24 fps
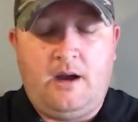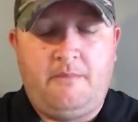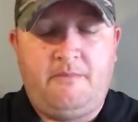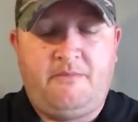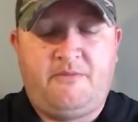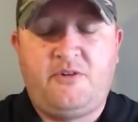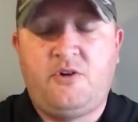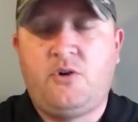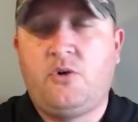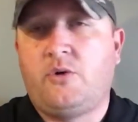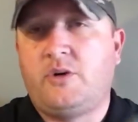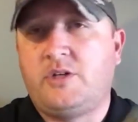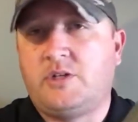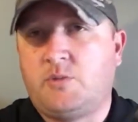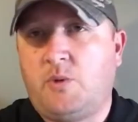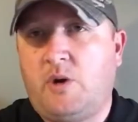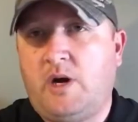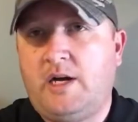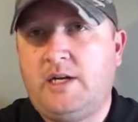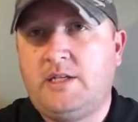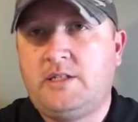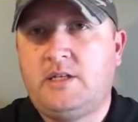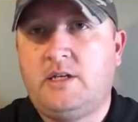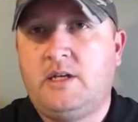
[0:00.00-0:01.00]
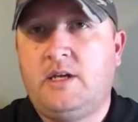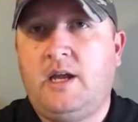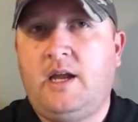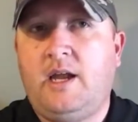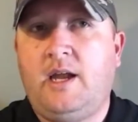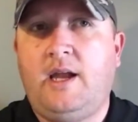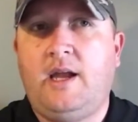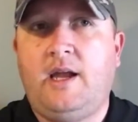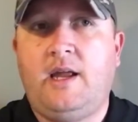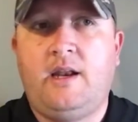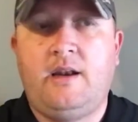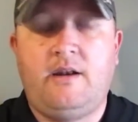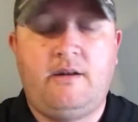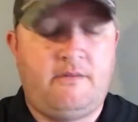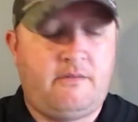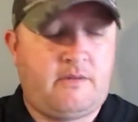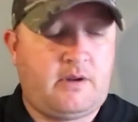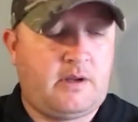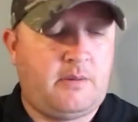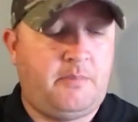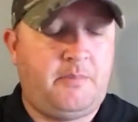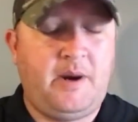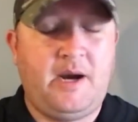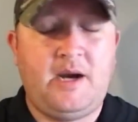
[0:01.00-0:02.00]
for noise-wise, and
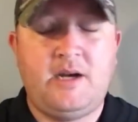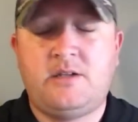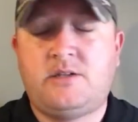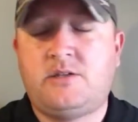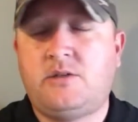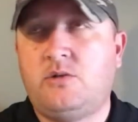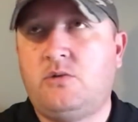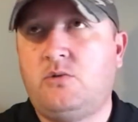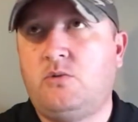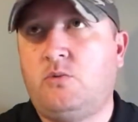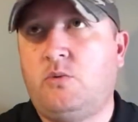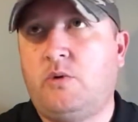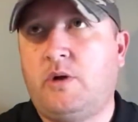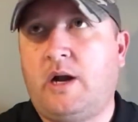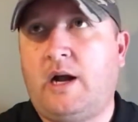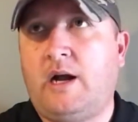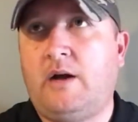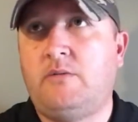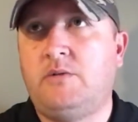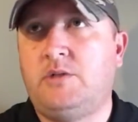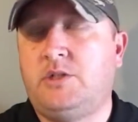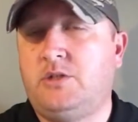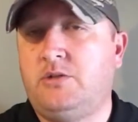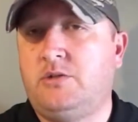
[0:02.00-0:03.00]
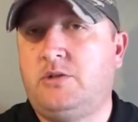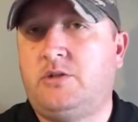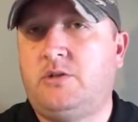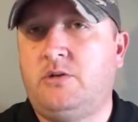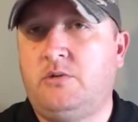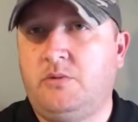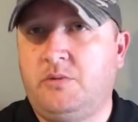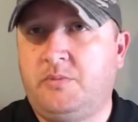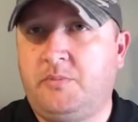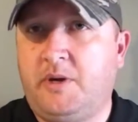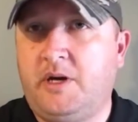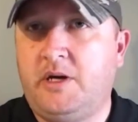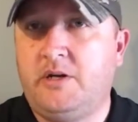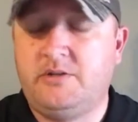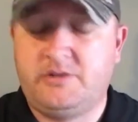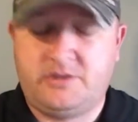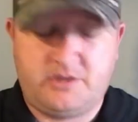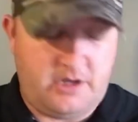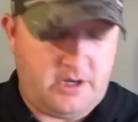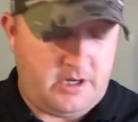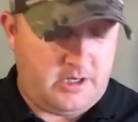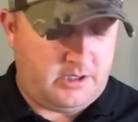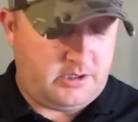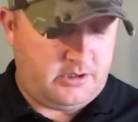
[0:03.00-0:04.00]
compared to what I was used to with my
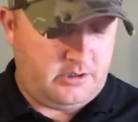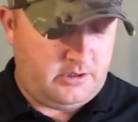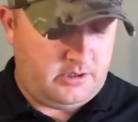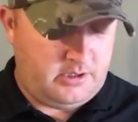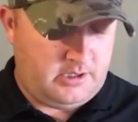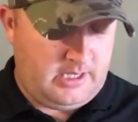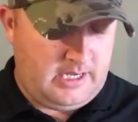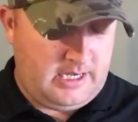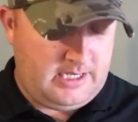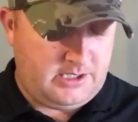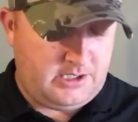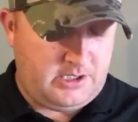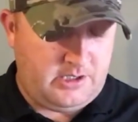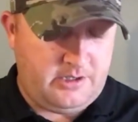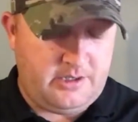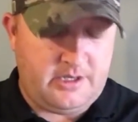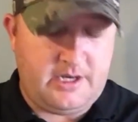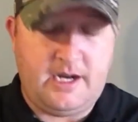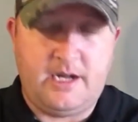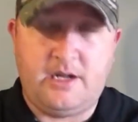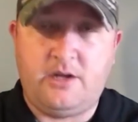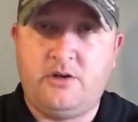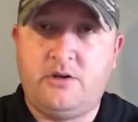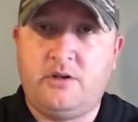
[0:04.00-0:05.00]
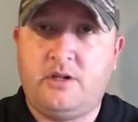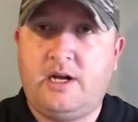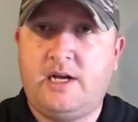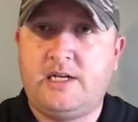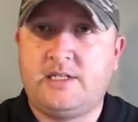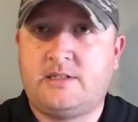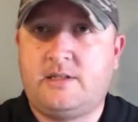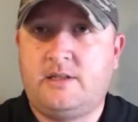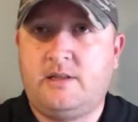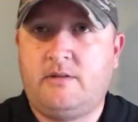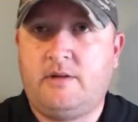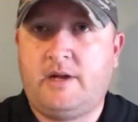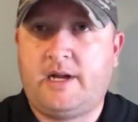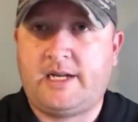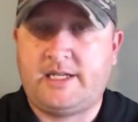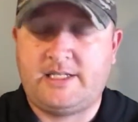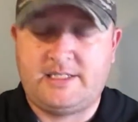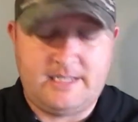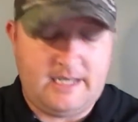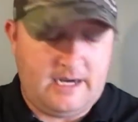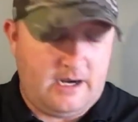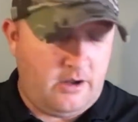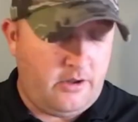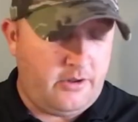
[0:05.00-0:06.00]
Ozonics unit last year that I utilized, like I
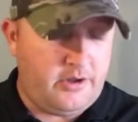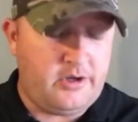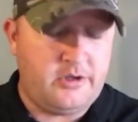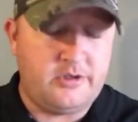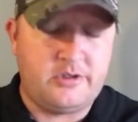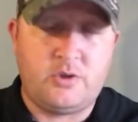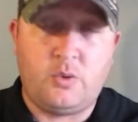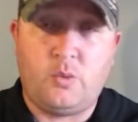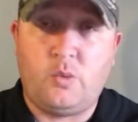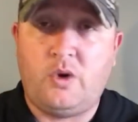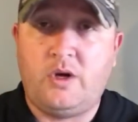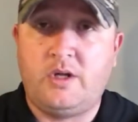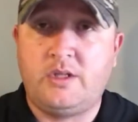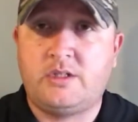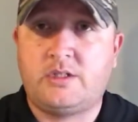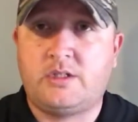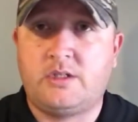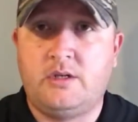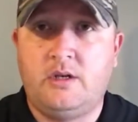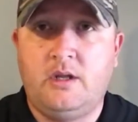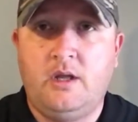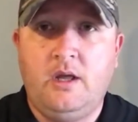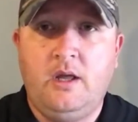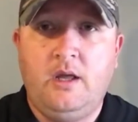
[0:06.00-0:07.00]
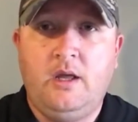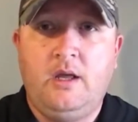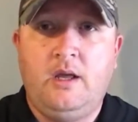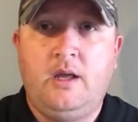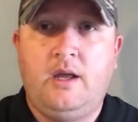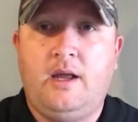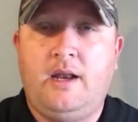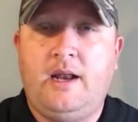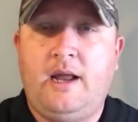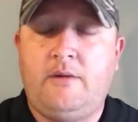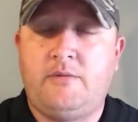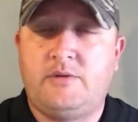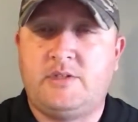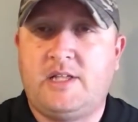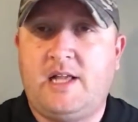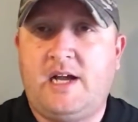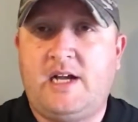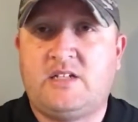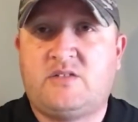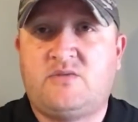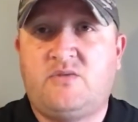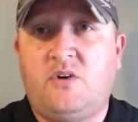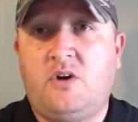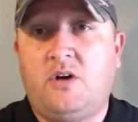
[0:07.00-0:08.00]
said, I only used it once, and that was
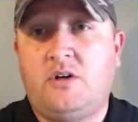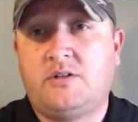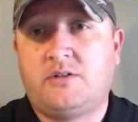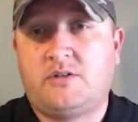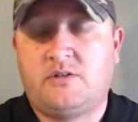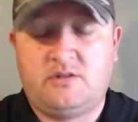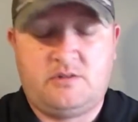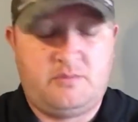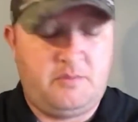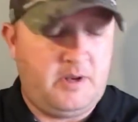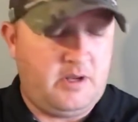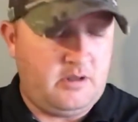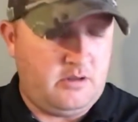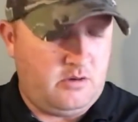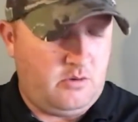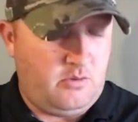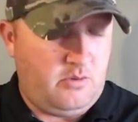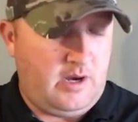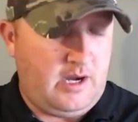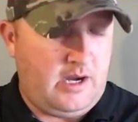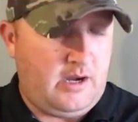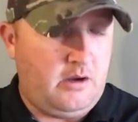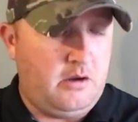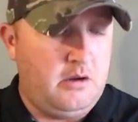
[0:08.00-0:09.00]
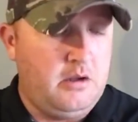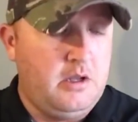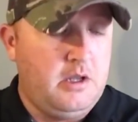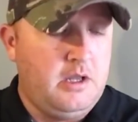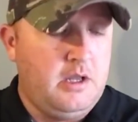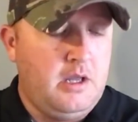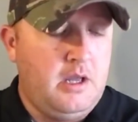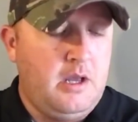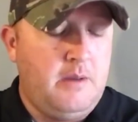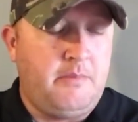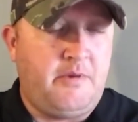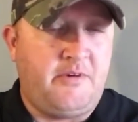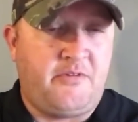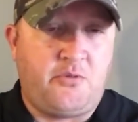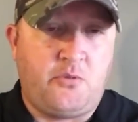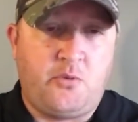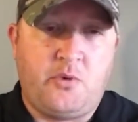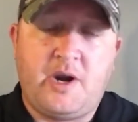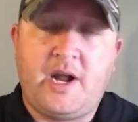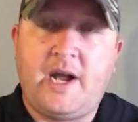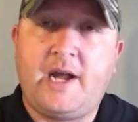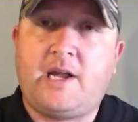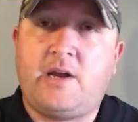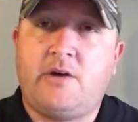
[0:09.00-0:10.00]
last fall, so it's been a little while. But from
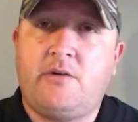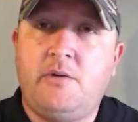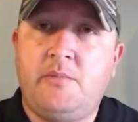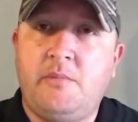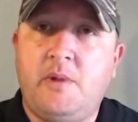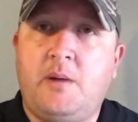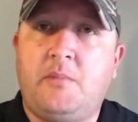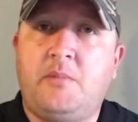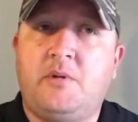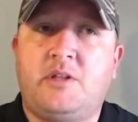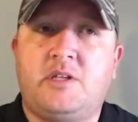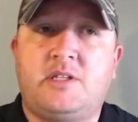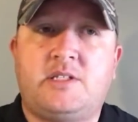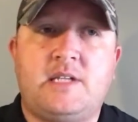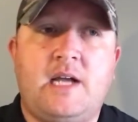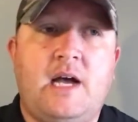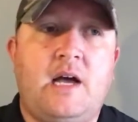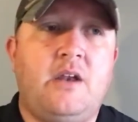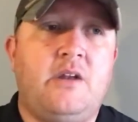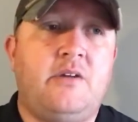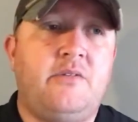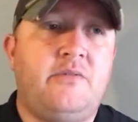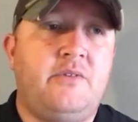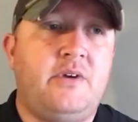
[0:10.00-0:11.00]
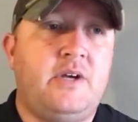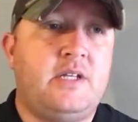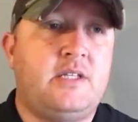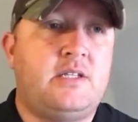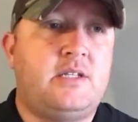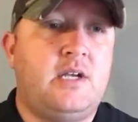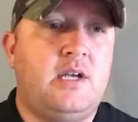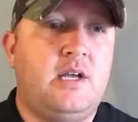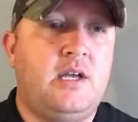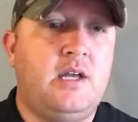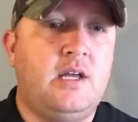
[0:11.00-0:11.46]
what I can remember, the sound of it,